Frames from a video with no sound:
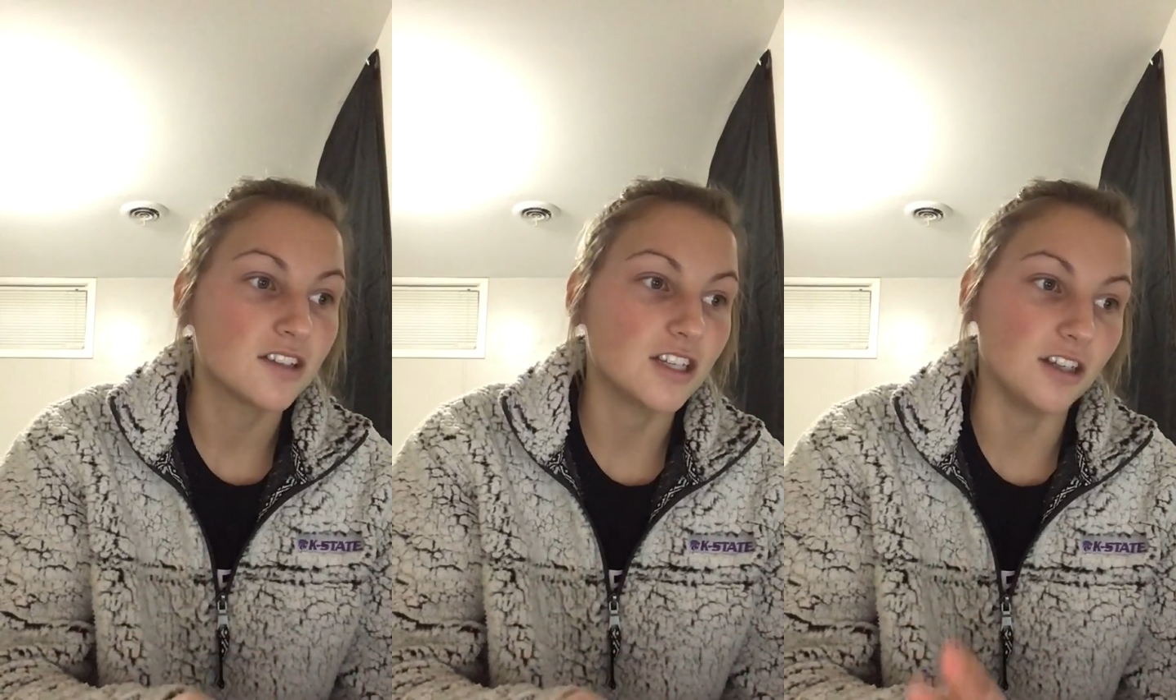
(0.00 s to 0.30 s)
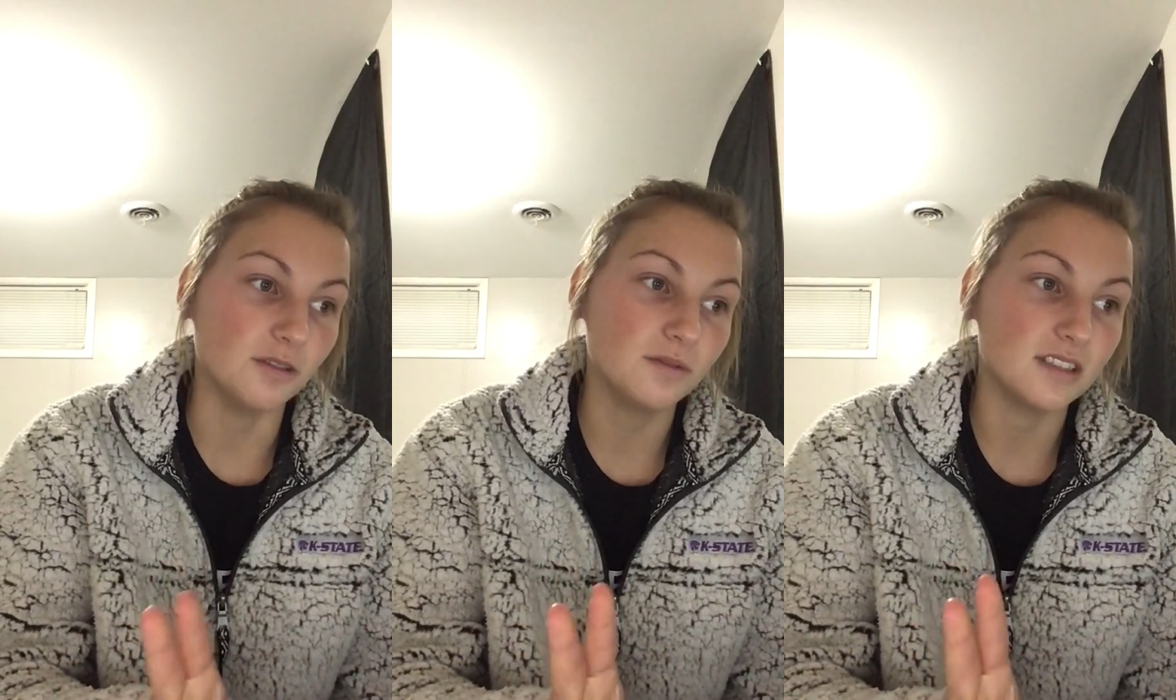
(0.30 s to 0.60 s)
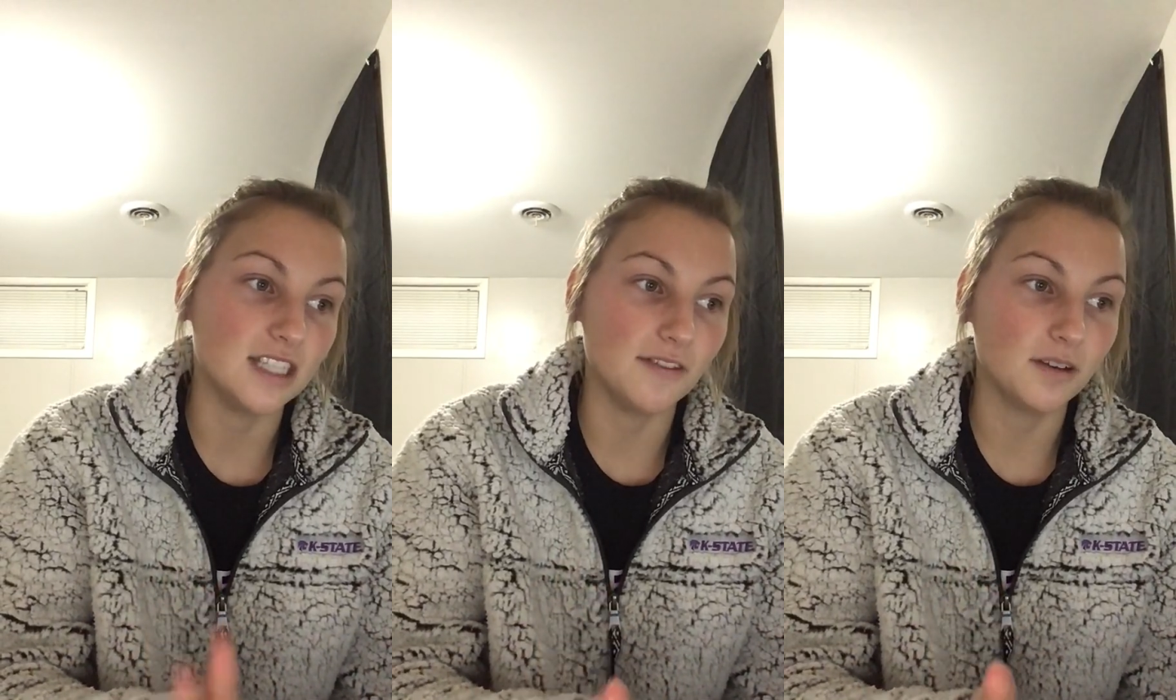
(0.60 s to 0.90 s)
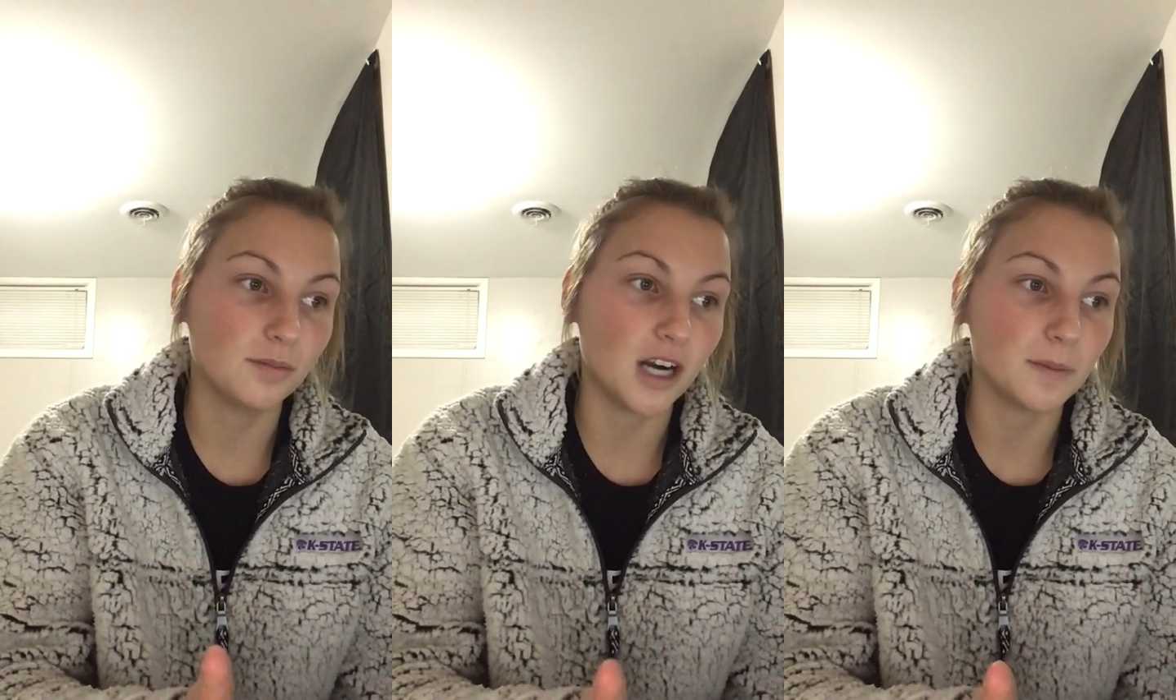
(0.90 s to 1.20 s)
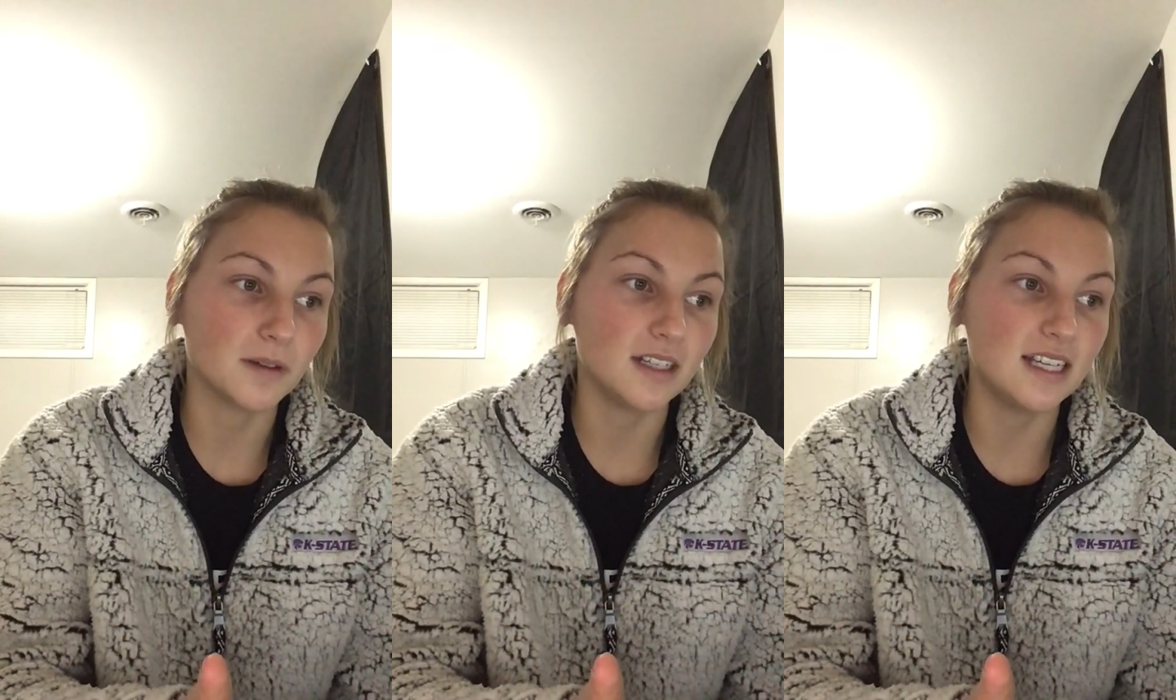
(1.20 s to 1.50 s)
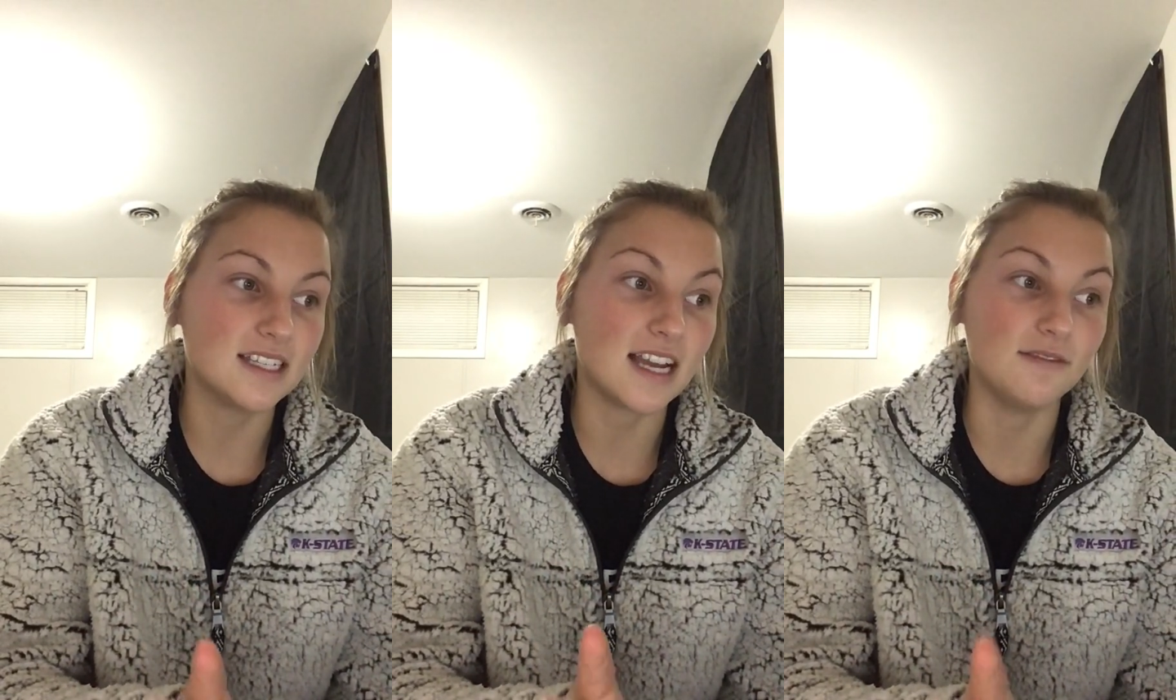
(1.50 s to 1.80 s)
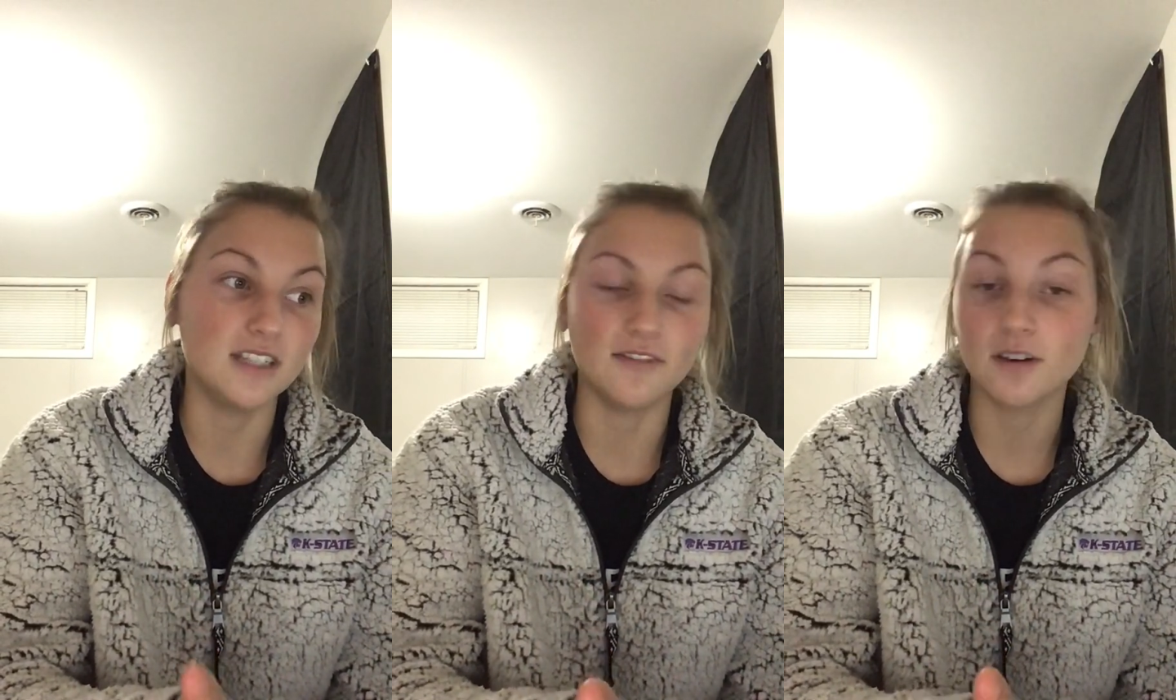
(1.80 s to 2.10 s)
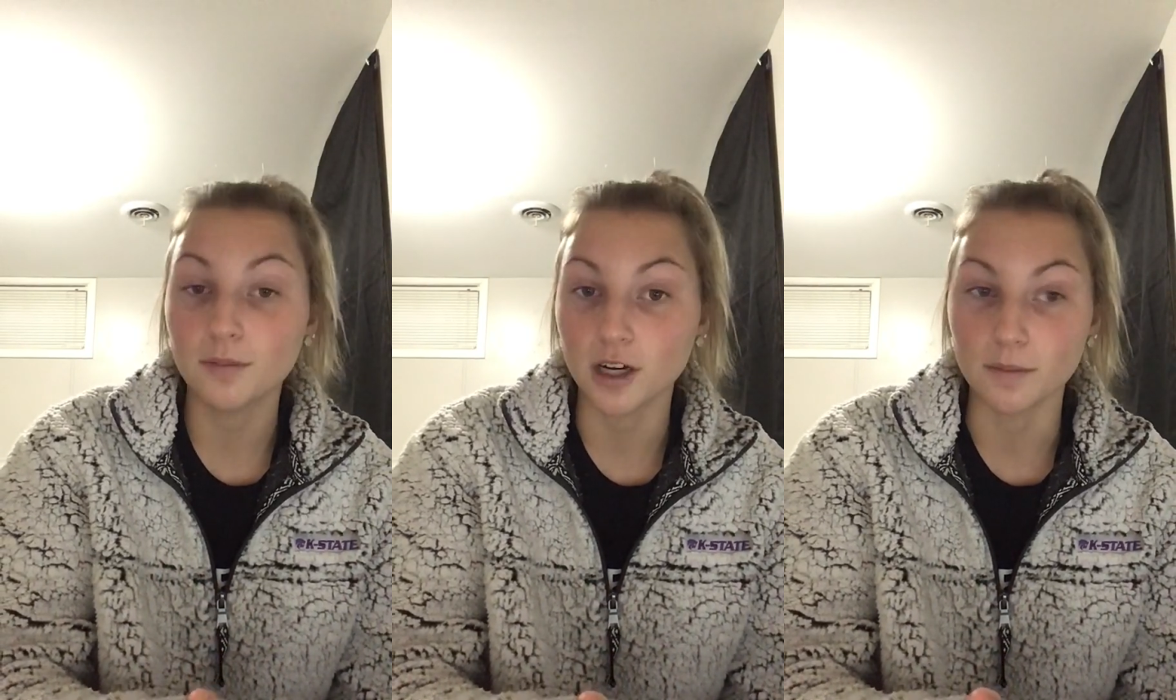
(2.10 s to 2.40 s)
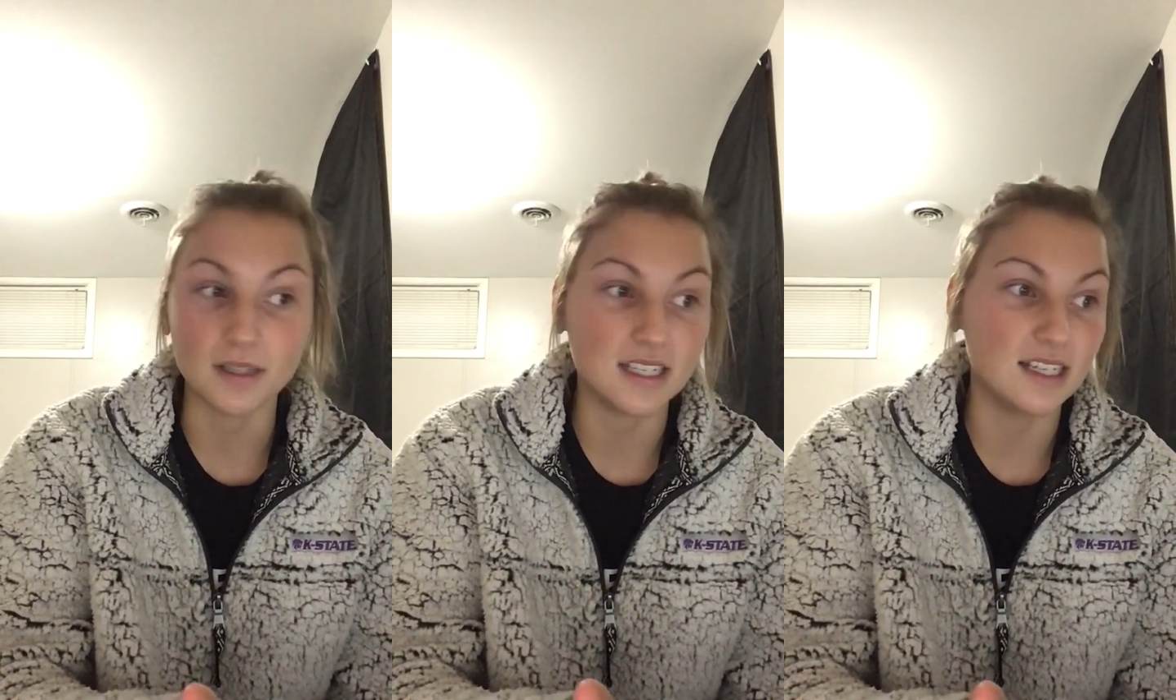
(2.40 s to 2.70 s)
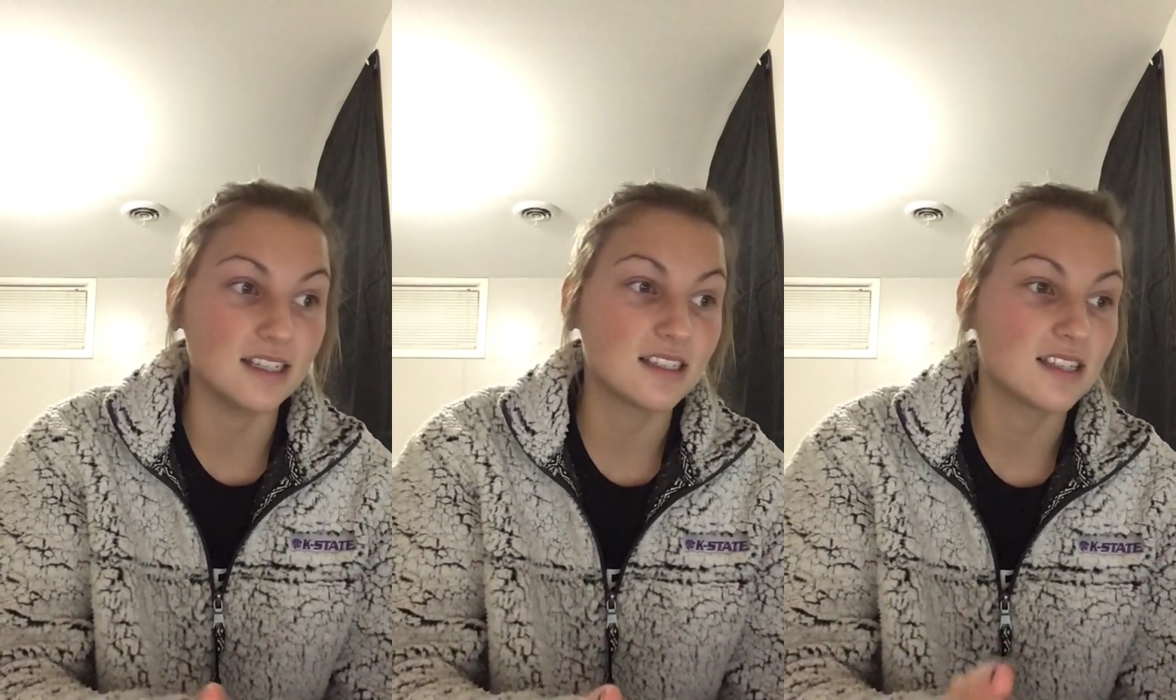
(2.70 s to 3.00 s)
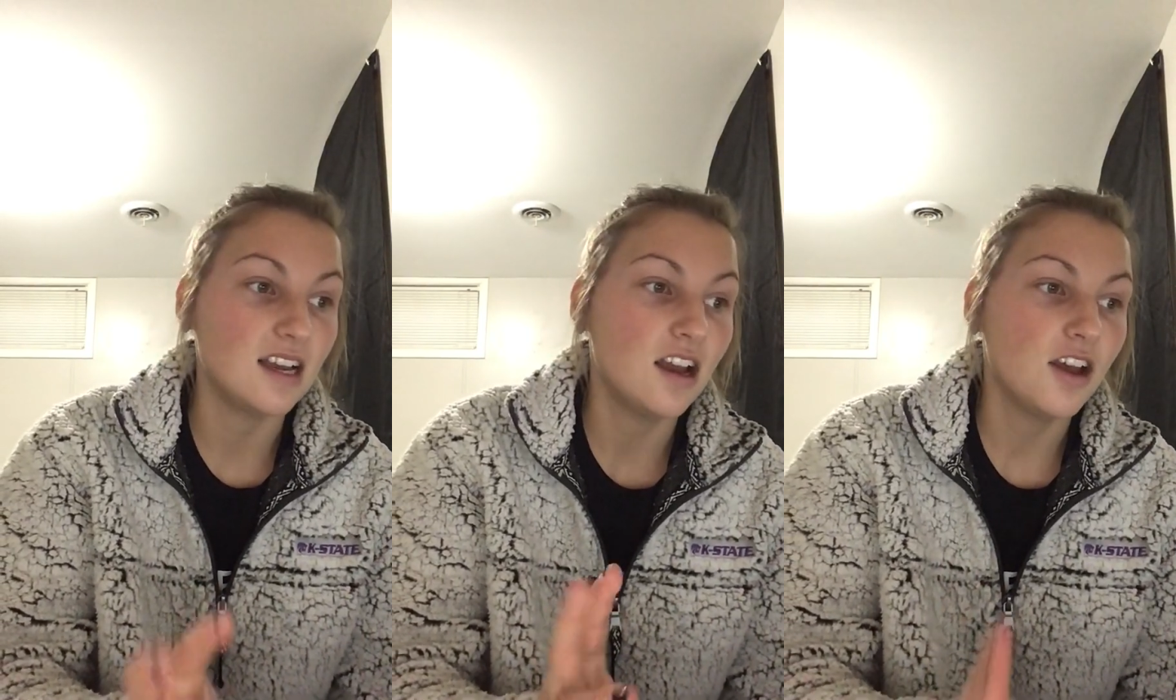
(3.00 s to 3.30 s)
2. Different properties have different purposes.